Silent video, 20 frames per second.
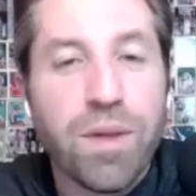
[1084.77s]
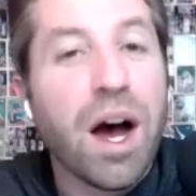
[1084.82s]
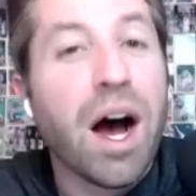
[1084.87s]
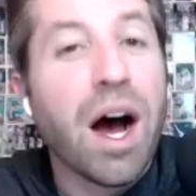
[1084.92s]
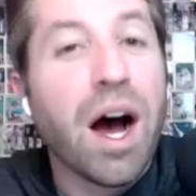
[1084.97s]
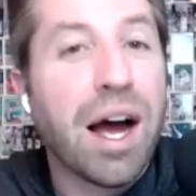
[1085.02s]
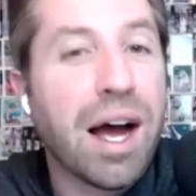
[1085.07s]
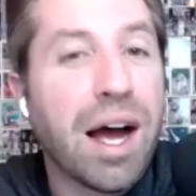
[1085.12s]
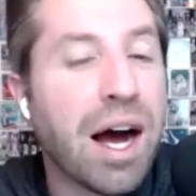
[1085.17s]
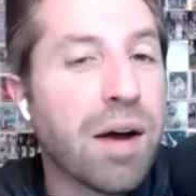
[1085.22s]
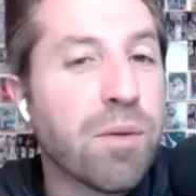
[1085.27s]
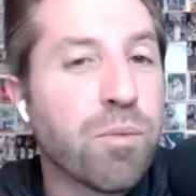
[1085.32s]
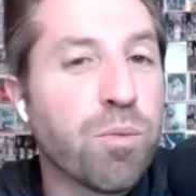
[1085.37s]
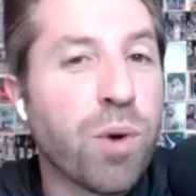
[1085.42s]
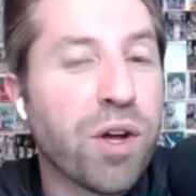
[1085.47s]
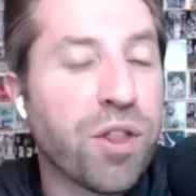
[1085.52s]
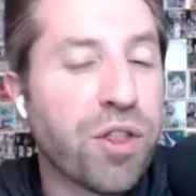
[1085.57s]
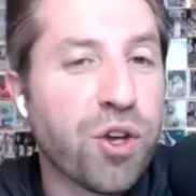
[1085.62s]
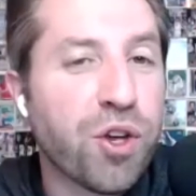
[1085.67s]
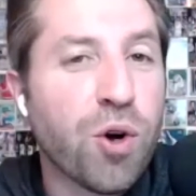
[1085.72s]
I'm
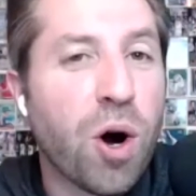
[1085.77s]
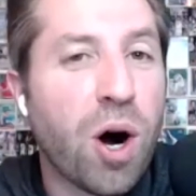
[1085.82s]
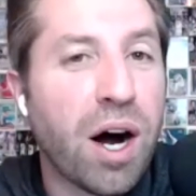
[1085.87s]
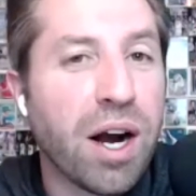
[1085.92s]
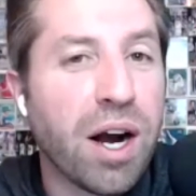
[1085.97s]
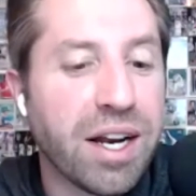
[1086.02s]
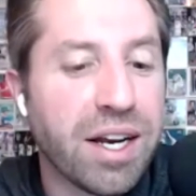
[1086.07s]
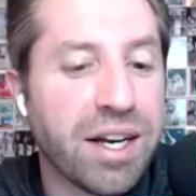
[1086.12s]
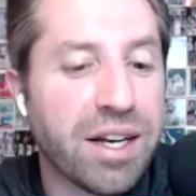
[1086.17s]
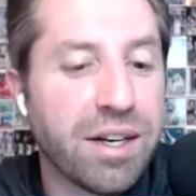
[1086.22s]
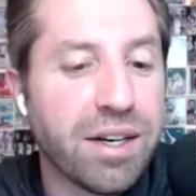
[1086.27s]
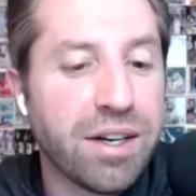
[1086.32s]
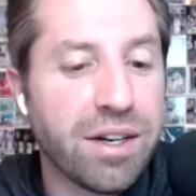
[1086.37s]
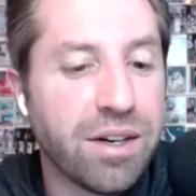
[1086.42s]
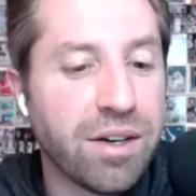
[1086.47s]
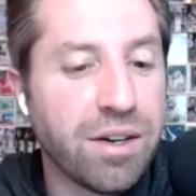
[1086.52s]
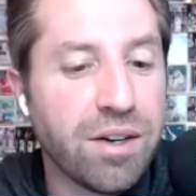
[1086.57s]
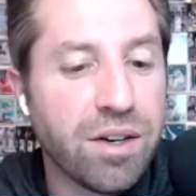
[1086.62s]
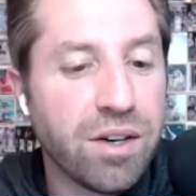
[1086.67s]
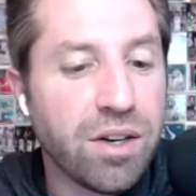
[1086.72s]
with you on it. He might not play all
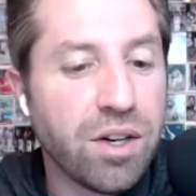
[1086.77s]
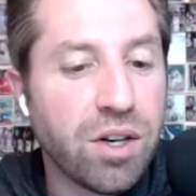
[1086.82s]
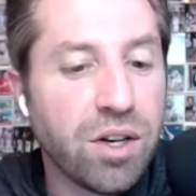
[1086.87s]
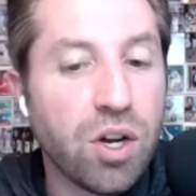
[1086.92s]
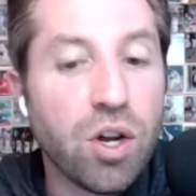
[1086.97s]
season. He